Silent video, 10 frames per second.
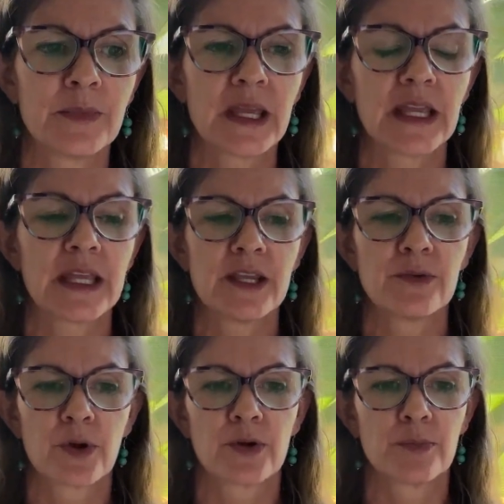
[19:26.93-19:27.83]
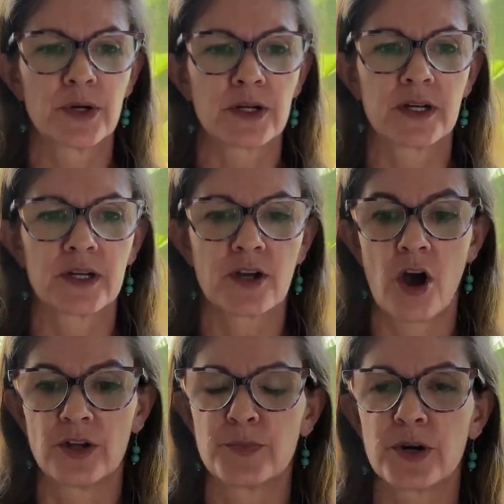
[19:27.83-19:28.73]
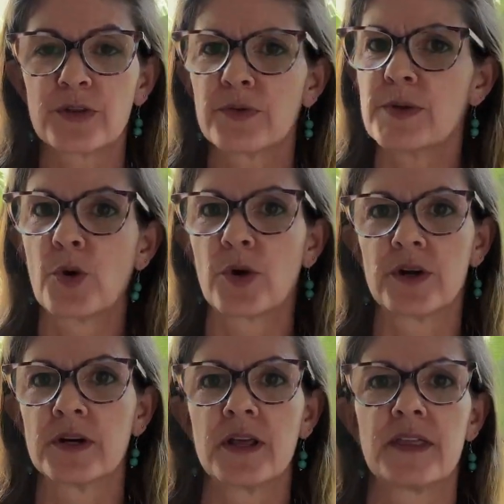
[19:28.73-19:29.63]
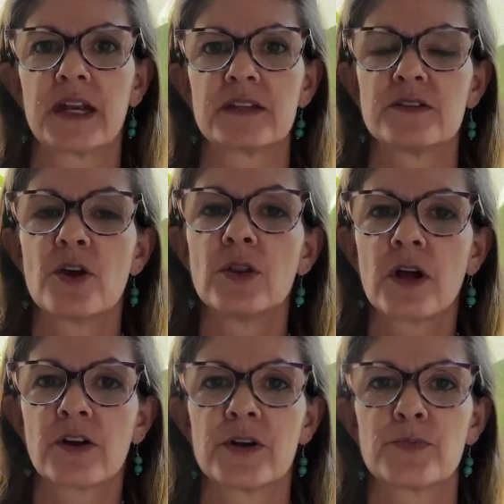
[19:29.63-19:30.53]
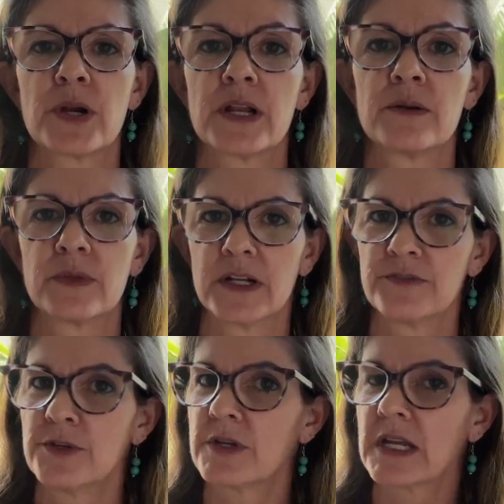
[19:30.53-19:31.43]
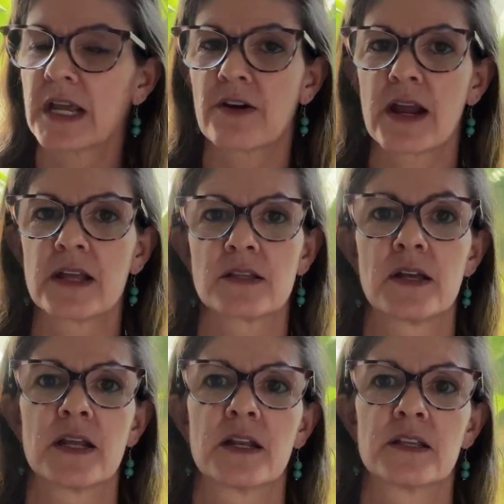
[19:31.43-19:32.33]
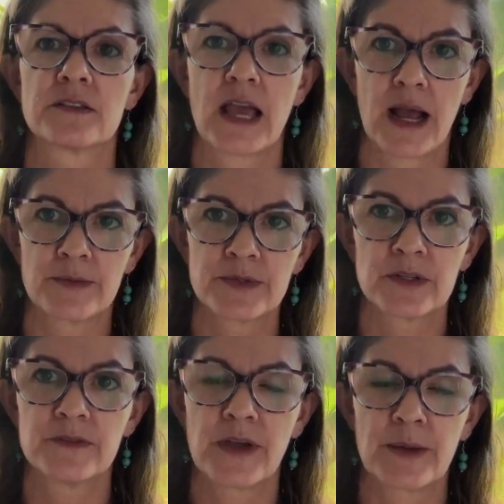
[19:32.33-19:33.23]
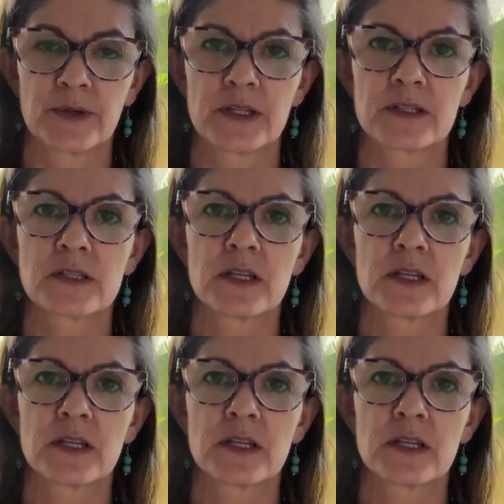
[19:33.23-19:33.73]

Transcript: He wrote a book called Birth Reborn that is no longer in print. And if you can get your hands on it, it's absolutely fabulous.